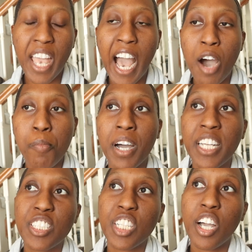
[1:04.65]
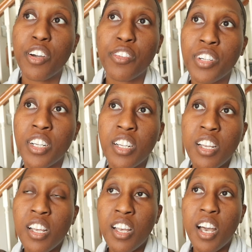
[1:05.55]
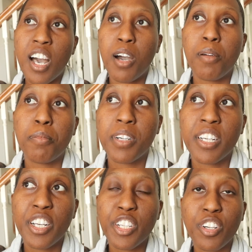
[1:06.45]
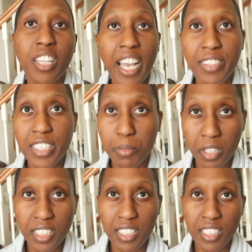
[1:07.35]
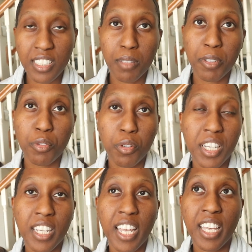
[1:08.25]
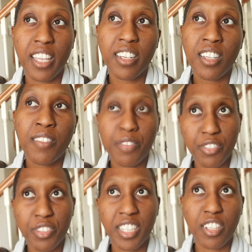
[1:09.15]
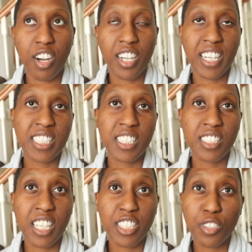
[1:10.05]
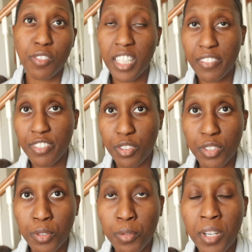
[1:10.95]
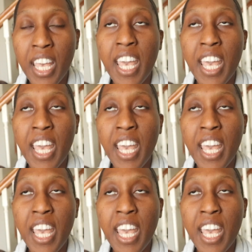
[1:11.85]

how much of um, your life experiences could be rooted in different incarnations that you've lived through